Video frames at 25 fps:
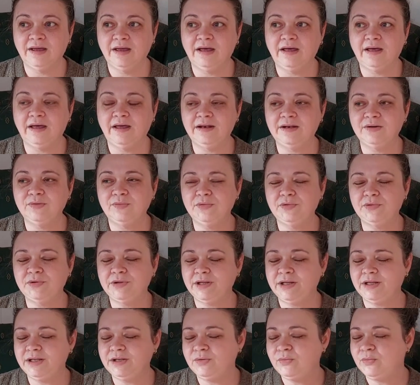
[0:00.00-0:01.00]
and
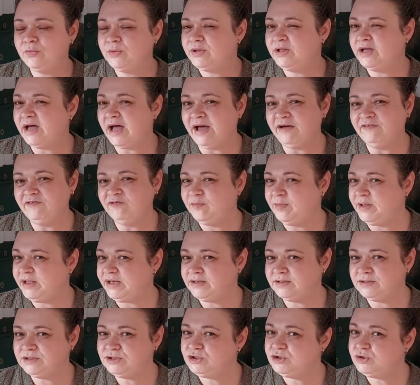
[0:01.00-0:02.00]
it would have
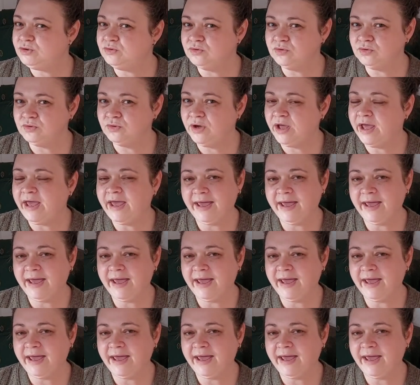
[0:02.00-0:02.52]
been too